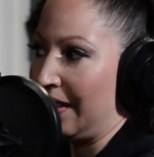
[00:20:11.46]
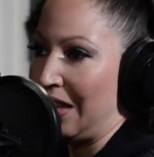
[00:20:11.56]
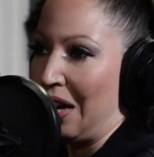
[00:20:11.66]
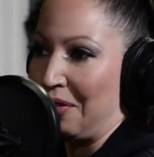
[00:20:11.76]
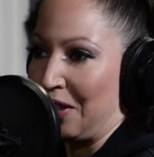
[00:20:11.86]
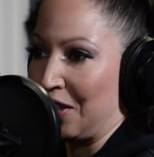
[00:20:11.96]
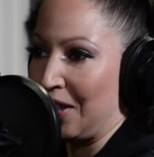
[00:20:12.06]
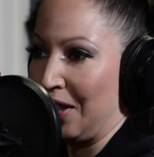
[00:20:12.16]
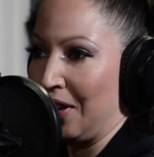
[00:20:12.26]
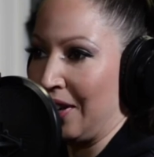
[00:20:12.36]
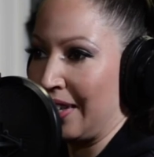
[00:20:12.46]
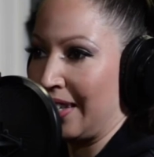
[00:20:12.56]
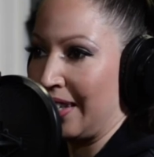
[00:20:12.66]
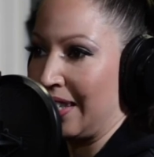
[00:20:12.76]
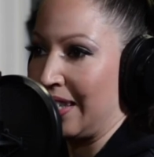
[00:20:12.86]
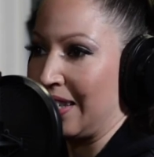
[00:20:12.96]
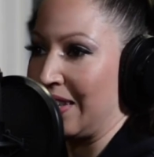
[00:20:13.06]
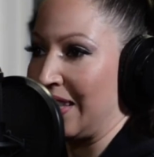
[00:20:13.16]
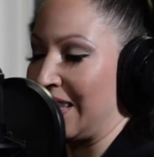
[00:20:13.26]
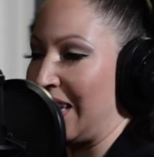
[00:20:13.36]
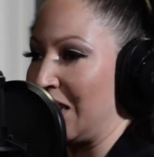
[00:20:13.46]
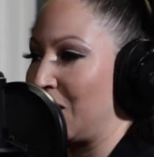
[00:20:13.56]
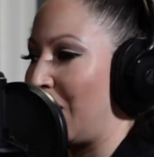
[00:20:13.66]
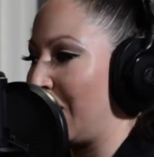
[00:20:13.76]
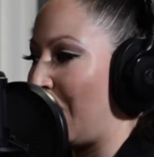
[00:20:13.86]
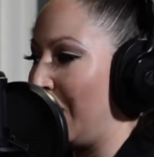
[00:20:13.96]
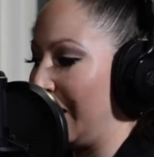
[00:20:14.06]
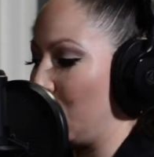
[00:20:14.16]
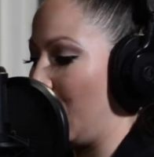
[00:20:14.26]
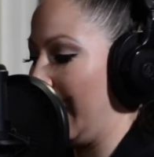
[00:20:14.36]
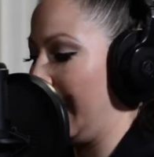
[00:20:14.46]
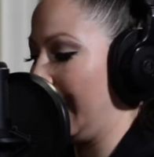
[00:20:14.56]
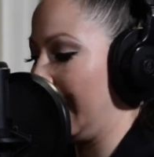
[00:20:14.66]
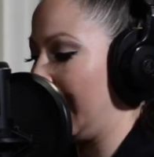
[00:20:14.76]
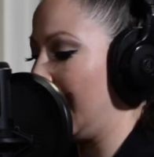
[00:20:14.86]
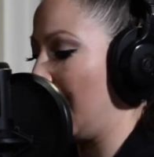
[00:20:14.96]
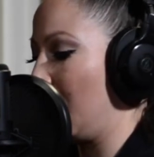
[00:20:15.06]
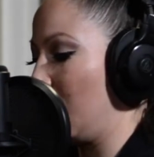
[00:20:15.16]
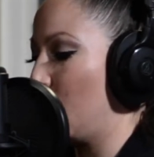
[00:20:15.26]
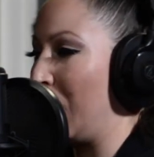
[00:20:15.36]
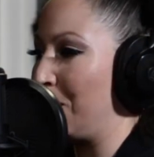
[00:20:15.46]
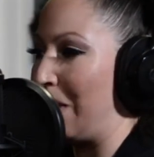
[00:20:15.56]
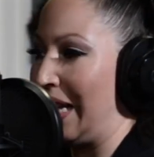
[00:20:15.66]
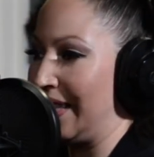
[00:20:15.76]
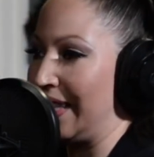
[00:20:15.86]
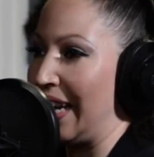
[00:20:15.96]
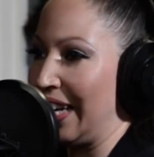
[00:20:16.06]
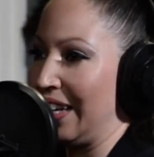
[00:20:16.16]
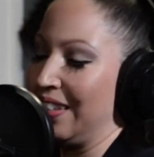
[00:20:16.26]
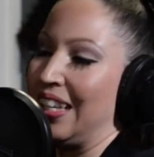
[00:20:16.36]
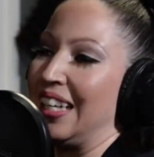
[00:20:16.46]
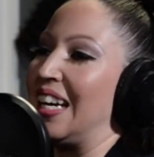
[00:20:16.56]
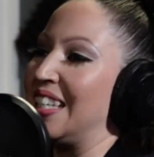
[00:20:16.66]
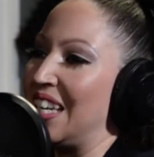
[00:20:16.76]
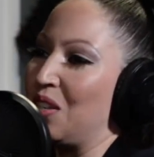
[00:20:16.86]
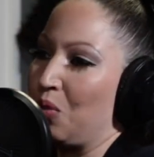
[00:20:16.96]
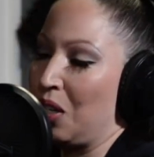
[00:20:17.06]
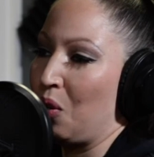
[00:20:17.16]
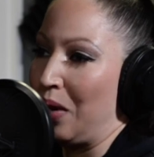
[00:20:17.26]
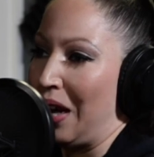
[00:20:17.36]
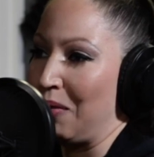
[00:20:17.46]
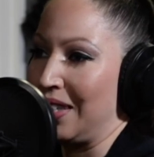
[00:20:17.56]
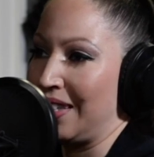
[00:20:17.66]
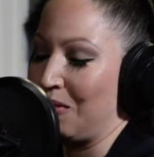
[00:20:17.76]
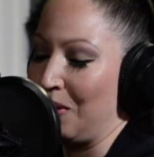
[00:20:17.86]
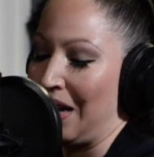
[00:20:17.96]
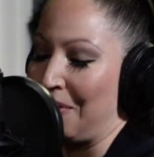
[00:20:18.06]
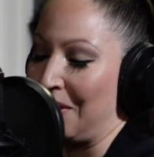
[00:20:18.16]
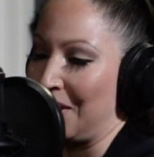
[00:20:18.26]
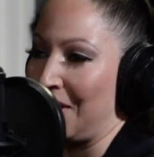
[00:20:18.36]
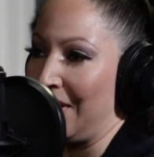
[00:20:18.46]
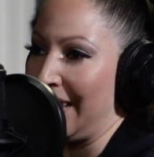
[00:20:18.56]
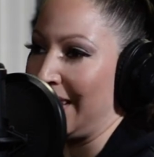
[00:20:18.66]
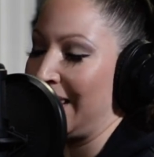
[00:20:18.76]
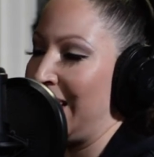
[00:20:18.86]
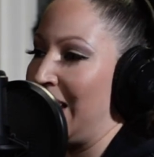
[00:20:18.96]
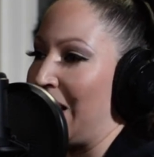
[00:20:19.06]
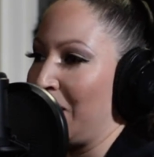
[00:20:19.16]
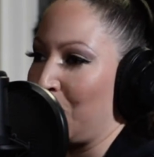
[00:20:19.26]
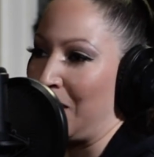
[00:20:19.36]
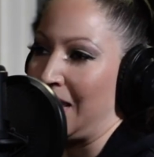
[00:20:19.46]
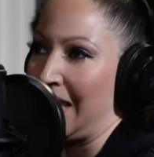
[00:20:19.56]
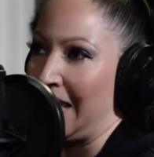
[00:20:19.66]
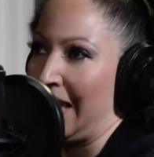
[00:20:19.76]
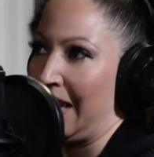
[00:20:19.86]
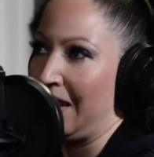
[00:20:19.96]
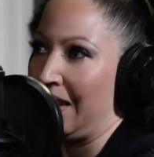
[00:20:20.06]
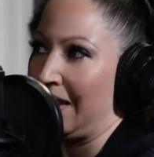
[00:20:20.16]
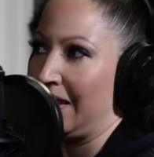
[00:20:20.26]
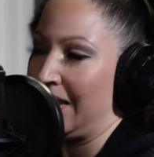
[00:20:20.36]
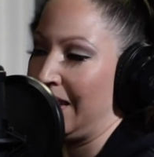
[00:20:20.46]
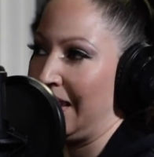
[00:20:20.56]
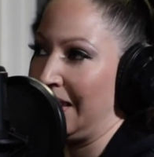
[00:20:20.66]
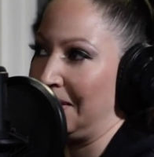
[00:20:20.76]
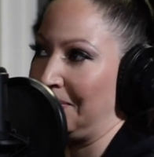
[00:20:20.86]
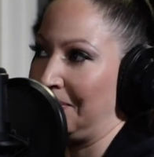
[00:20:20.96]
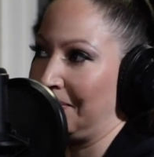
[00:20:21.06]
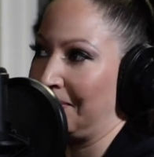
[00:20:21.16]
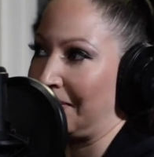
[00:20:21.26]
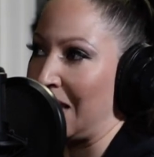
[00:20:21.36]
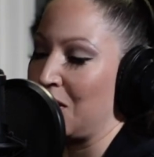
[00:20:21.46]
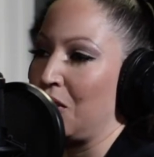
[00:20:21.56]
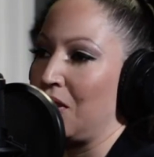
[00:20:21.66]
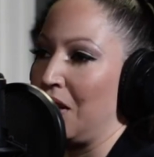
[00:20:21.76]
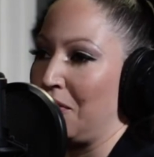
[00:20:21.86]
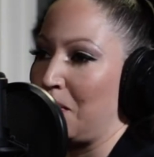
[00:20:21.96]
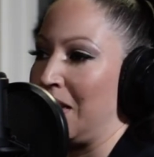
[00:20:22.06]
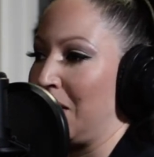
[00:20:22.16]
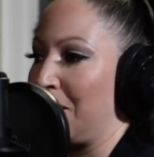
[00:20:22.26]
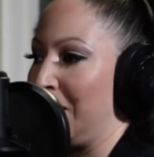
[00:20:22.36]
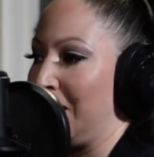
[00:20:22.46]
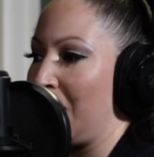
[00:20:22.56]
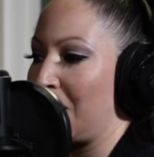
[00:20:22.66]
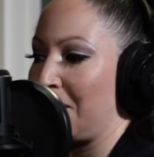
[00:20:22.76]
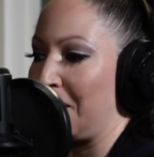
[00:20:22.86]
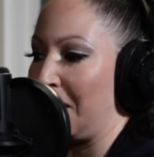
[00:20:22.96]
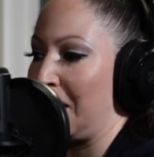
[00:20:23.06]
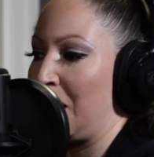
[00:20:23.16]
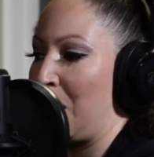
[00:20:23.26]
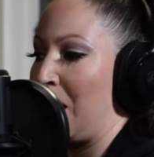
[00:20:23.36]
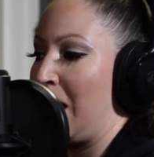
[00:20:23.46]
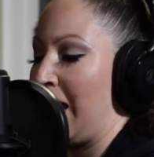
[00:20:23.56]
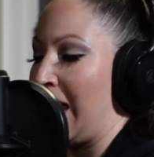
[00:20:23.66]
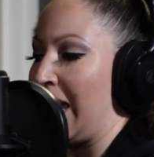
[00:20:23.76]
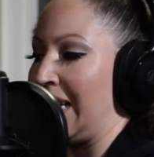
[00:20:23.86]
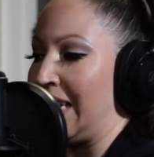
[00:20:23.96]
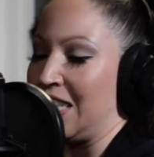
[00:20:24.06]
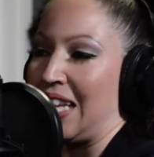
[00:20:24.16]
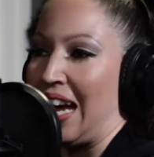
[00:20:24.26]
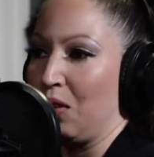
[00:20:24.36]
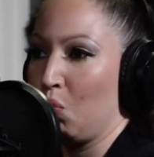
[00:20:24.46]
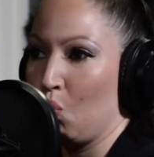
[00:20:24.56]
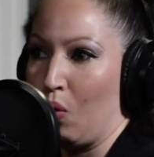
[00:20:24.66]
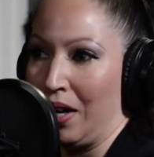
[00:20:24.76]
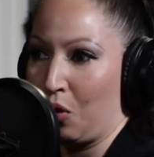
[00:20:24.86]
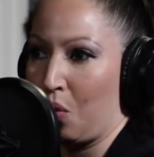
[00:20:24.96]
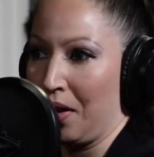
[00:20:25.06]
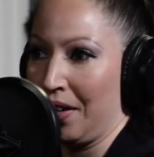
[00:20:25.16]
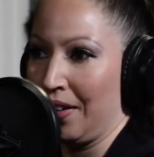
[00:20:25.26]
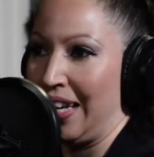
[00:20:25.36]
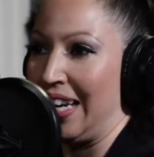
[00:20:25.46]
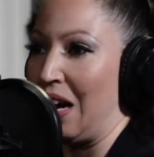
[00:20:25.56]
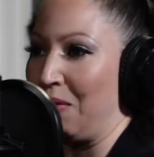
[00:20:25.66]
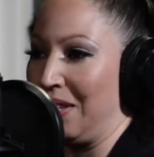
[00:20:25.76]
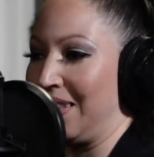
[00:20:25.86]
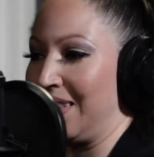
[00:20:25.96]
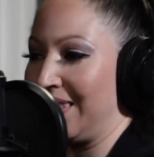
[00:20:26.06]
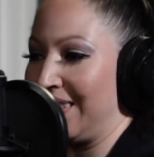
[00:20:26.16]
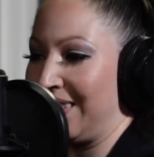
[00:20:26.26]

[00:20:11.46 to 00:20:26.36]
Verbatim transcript: diverse look, because it's not shot all in one, you know, in one bed setting like I did, you know, when I was when I first started. I was renting a um a studio from another photographer, and I just had one corner, and I was